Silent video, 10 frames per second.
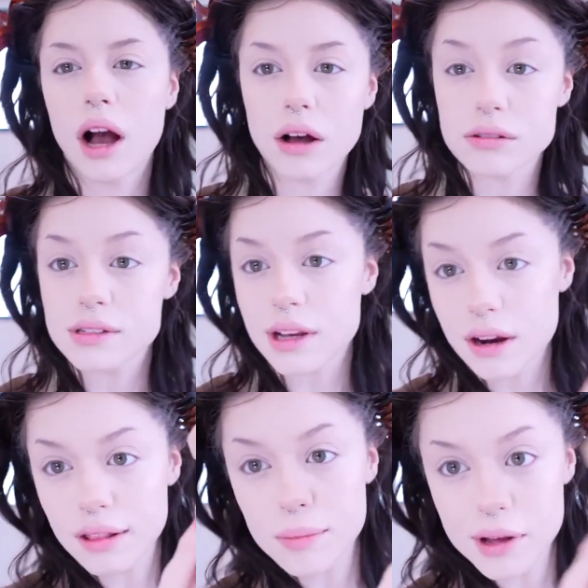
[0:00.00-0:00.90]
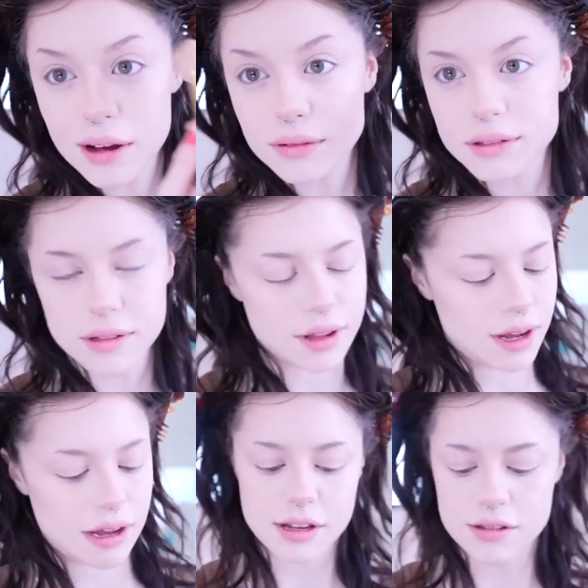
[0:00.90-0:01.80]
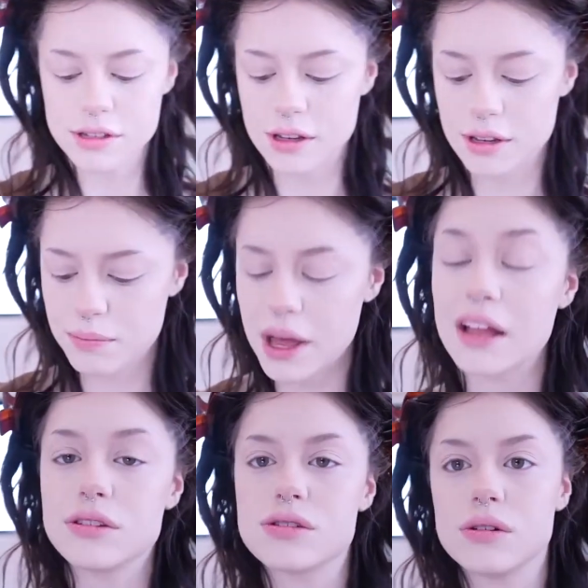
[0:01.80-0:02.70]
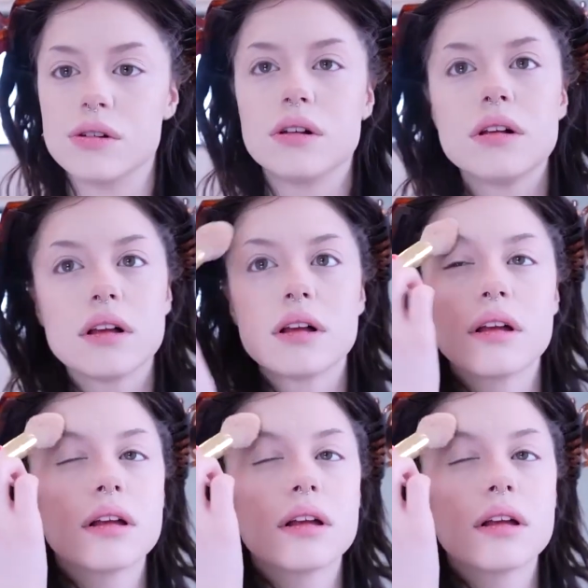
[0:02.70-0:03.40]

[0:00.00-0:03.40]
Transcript: outside of the bounds a lot. I use a pencil